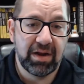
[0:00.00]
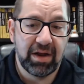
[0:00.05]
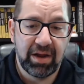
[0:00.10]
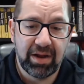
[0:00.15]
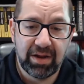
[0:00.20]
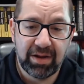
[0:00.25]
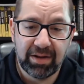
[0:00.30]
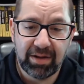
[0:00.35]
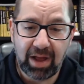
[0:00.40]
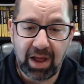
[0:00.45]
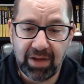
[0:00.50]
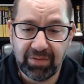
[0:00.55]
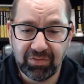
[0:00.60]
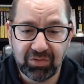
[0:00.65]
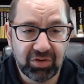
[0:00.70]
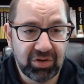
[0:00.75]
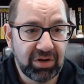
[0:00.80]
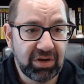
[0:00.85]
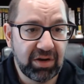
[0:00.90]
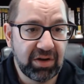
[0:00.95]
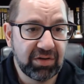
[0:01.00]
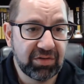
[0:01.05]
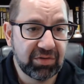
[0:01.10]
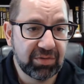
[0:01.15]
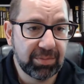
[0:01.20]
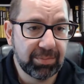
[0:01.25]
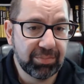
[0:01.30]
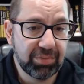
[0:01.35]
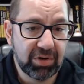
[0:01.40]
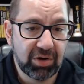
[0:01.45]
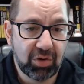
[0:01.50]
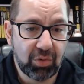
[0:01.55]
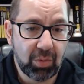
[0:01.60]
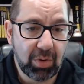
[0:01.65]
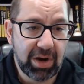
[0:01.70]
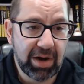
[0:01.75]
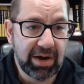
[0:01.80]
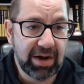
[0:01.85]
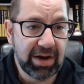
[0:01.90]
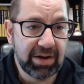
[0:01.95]
Obviously, it's pretty
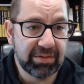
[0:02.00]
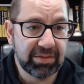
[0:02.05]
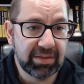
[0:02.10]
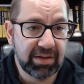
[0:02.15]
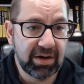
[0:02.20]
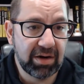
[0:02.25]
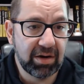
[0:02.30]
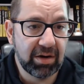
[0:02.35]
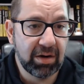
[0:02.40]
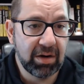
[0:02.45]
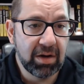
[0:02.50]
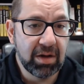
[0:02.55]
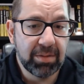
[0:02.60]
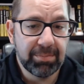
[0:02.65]
quiet out there,